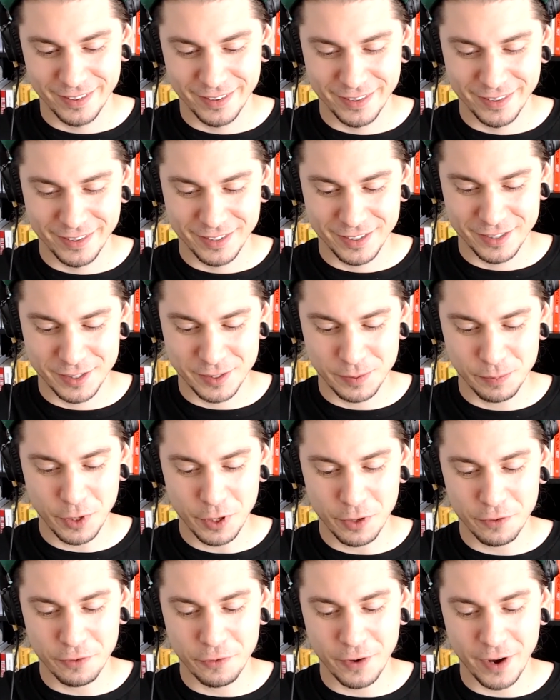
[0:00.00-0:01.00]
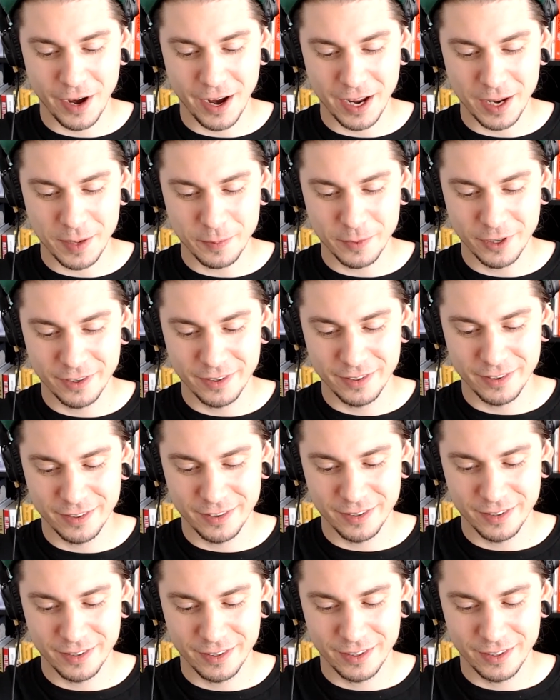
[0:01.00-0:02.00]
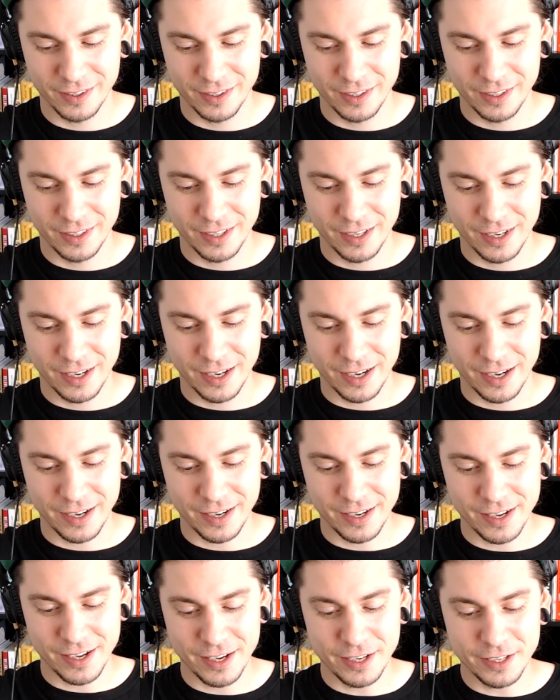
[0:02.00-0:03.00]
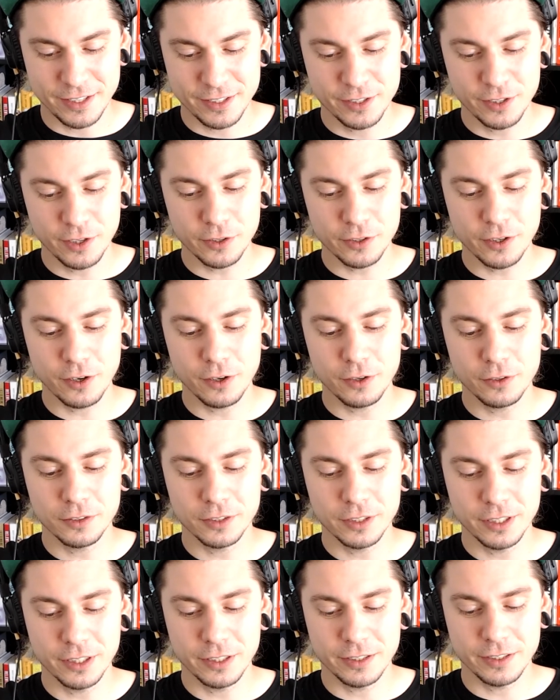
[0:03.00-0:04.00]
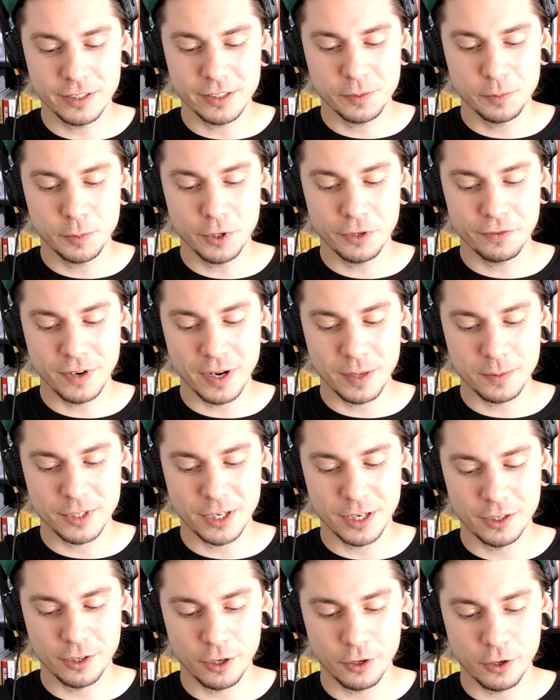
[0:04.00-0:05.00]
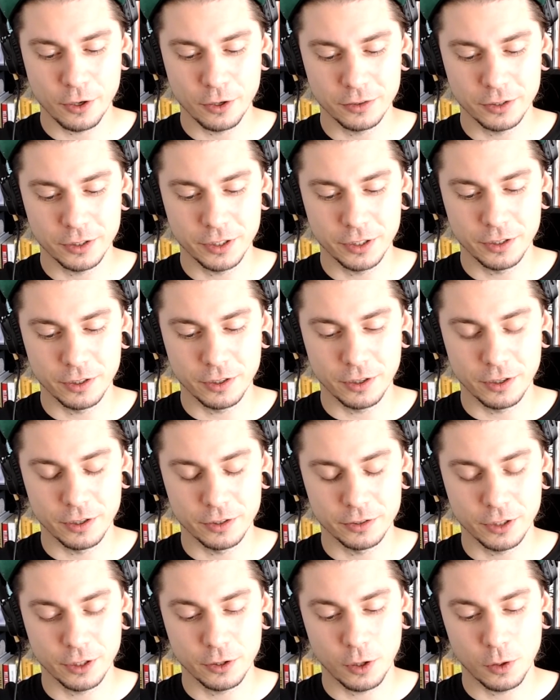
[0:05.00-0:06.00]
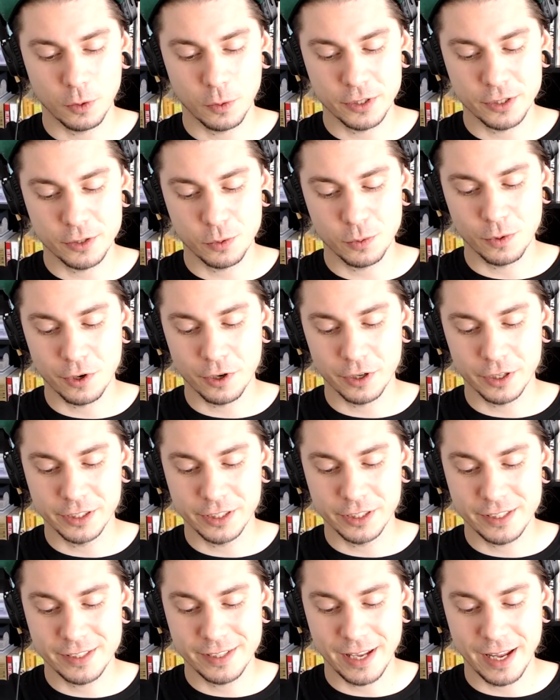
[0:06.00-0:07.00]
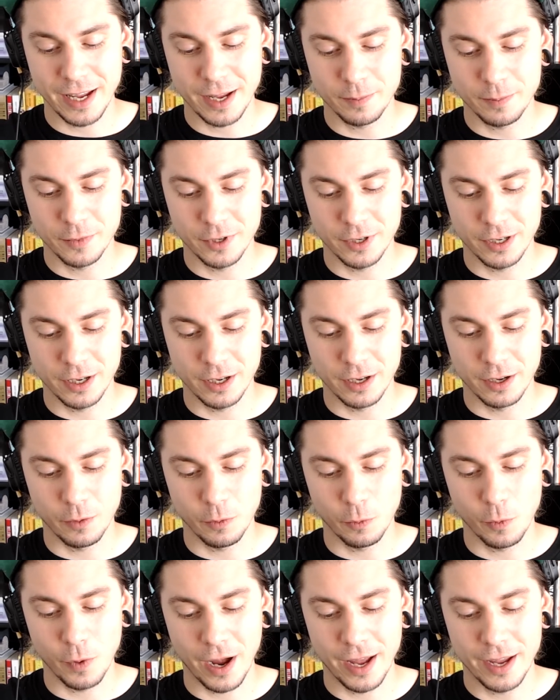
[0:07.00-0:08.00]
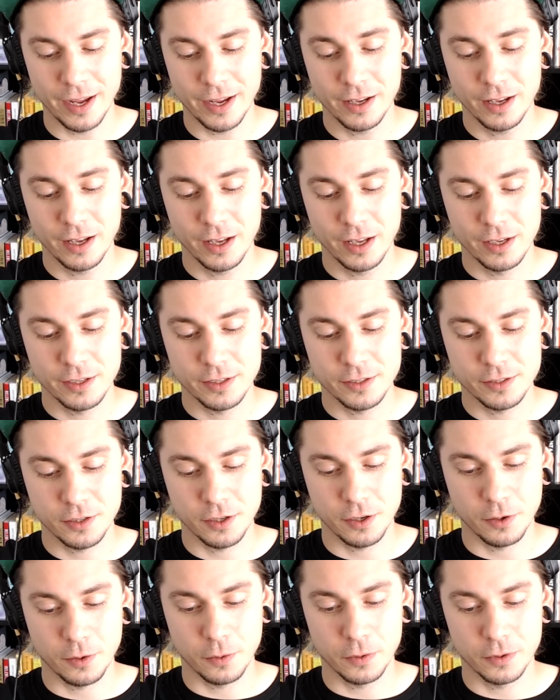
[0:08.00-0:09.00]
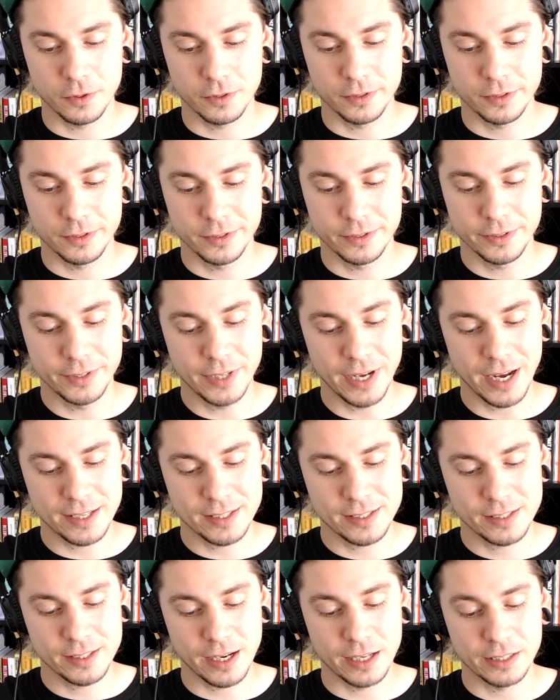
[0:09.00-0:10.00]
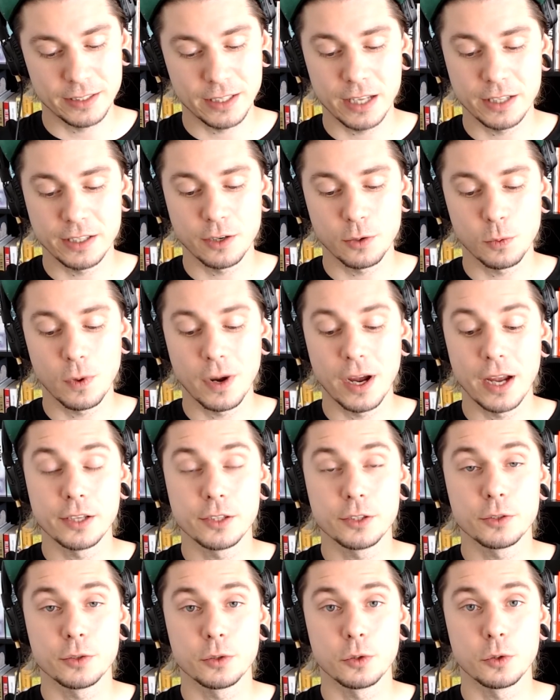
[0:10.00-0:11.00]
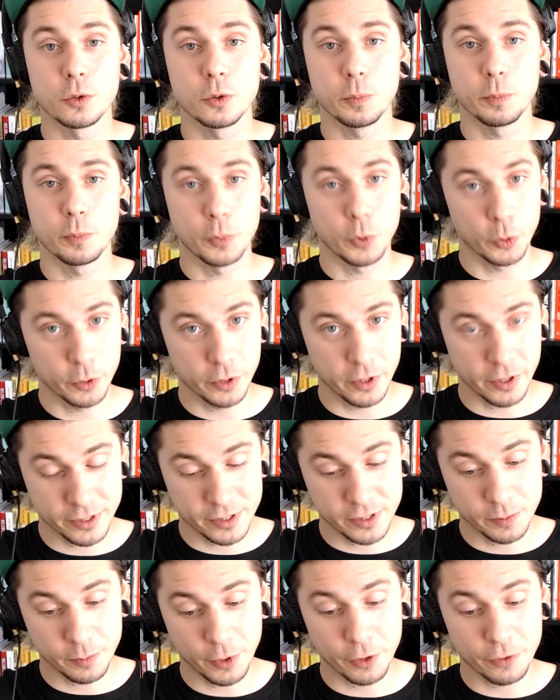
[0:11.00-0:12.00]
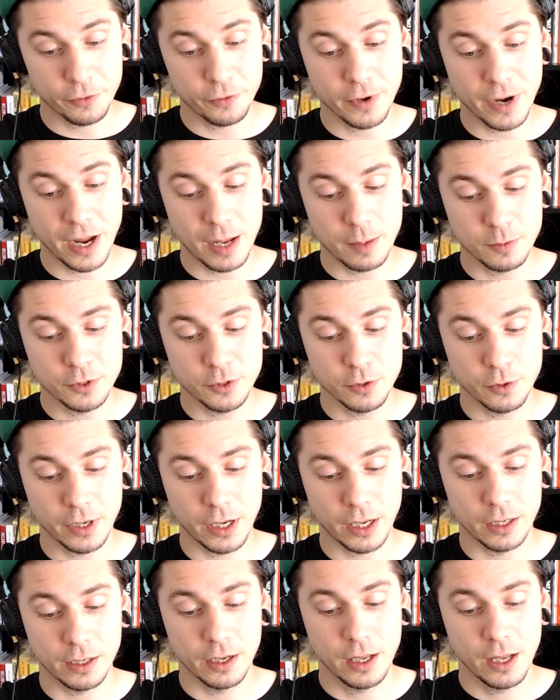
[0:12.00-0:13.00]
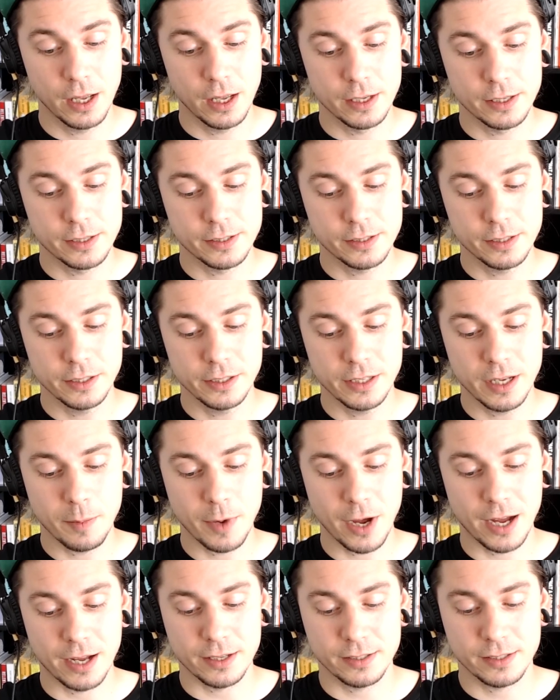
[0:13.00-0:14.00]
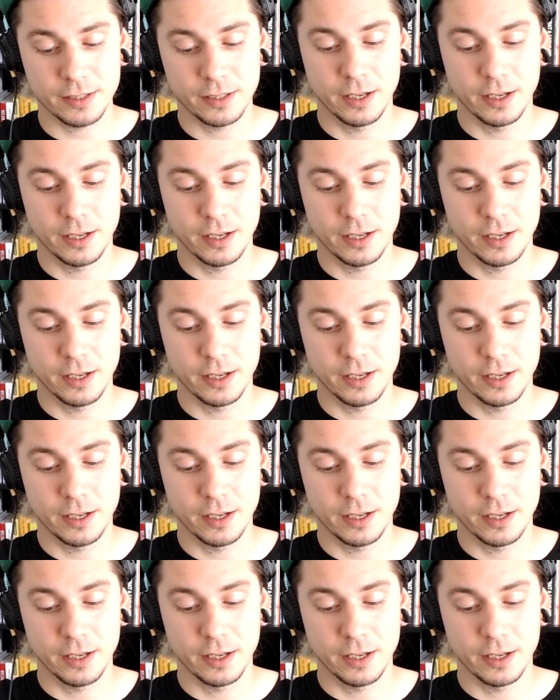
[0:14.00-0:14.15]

Smear frame. It's not only the smear frames are not always work in the same way. So that's another way to put smear frames. You can see them as